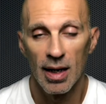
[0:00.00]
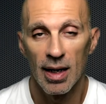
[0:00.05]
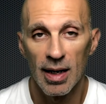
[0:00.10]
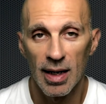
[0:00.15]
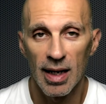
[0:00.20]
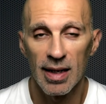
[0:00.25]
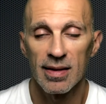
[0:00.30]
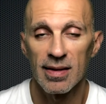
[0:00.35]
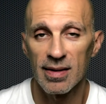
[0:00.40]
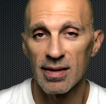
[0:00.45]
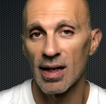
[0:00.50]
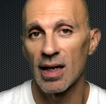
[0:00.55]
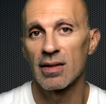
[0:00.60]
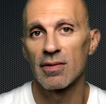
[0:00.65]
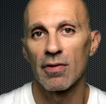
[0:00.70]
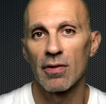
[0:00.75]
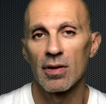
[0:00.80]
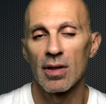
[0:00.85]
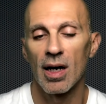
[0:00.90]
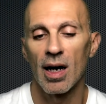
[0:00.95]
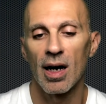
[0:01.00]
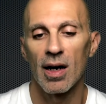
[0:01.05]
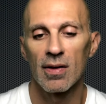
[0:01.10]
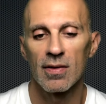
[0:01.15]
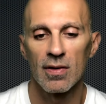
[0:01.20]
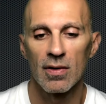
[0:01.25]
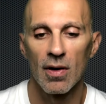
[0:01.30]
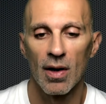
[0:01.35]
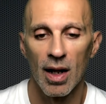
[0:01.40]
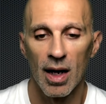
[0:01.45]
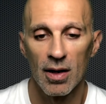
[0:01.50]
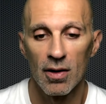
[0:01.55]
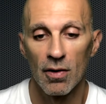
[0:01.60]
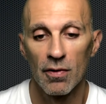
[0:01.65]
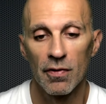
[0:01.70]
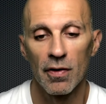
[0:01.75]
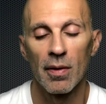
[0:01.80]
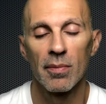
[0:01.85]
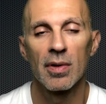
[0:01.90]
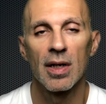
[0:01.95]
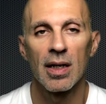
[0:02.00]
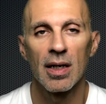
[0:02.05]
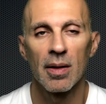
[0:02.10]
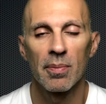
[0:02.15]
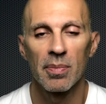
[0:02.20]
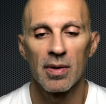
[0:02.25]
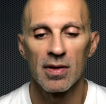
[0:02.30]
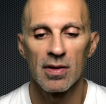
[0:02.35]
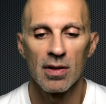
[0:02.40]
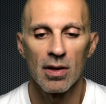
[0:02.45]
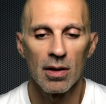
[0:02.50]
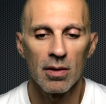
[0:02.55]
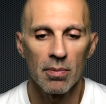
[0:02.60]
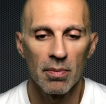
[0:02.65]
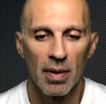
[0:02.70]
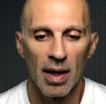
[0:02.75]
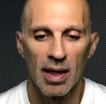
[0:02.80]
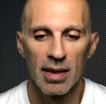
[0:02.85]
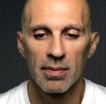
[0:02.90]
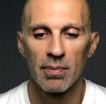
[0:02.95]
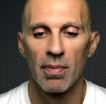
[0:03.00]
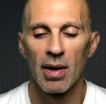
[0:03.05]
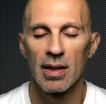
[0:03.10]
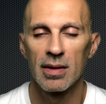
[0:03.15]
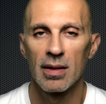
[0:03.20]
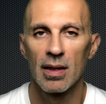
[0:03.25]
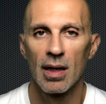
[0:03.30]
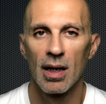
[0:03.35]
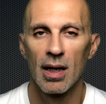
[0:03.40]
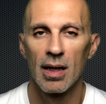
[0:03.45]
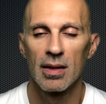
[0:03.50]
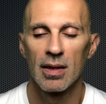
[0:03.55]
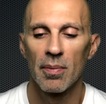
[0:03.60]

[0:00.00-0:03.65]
Let's start from the outsole. I confirm the grip is not bad, but in the